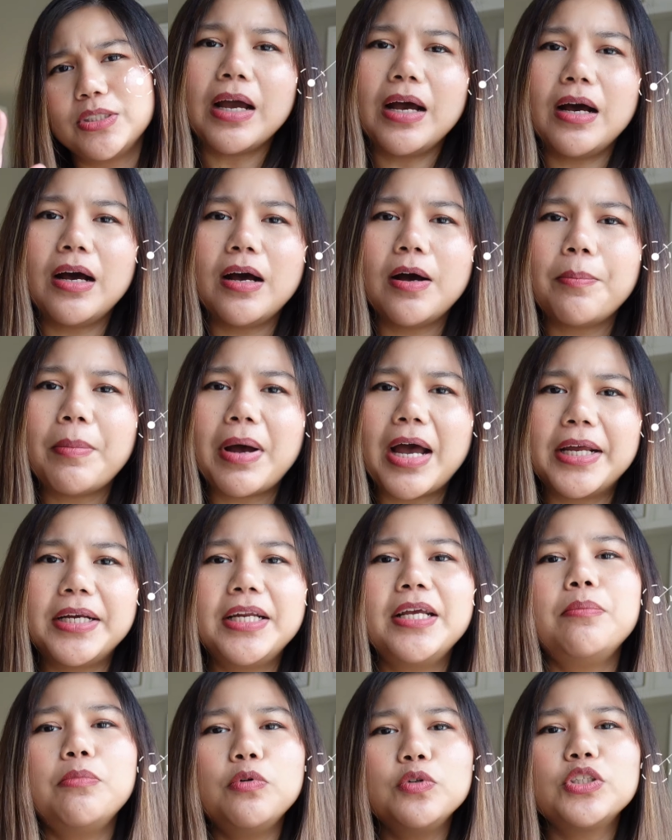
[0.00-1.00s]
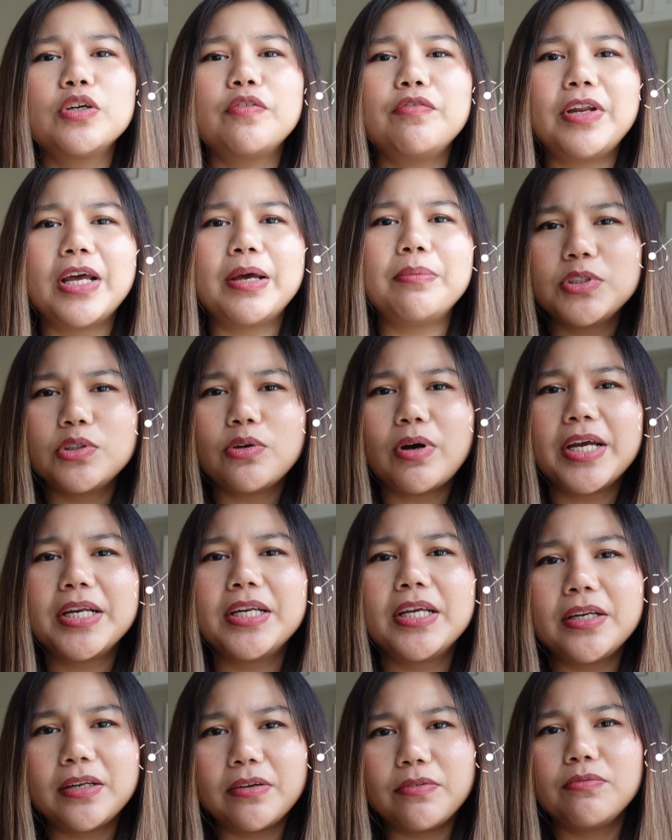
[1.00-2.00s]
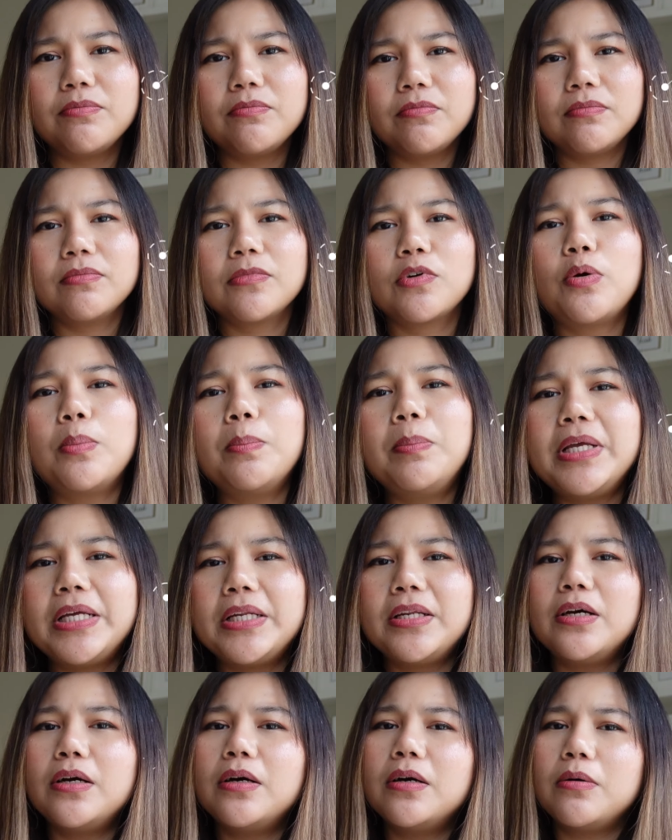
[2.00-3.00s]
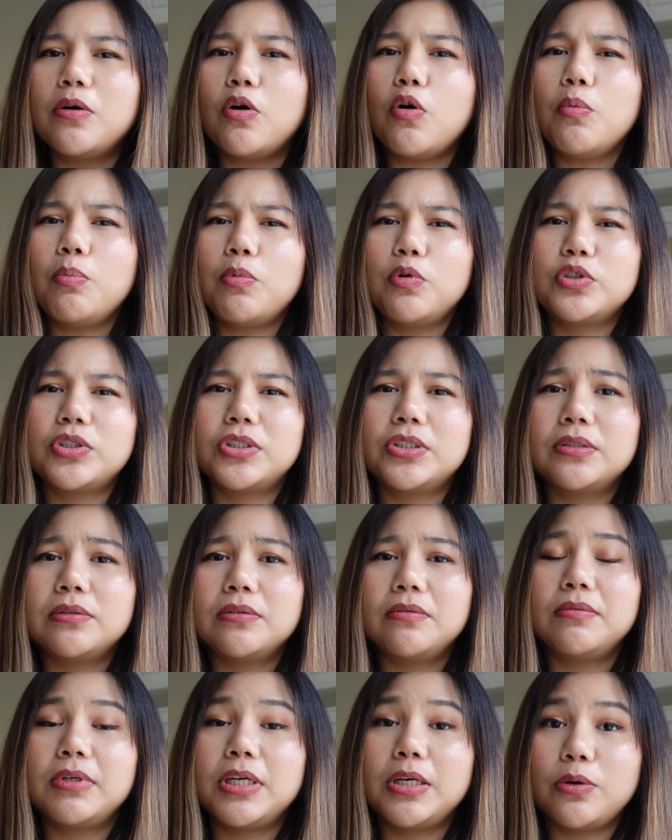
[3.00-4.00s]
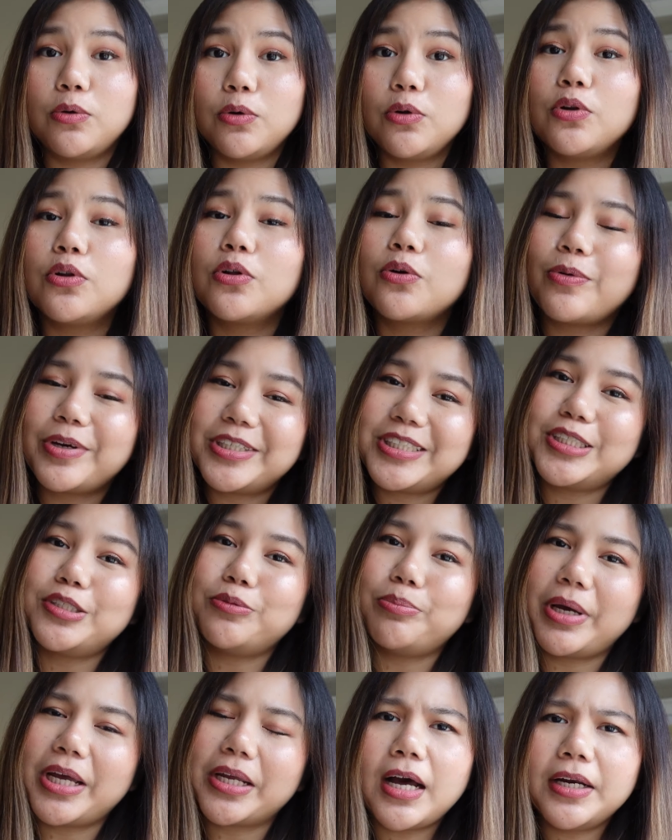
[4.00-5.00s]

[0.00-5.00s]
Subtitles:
I did most of them, so I did complete almost the whole question bank.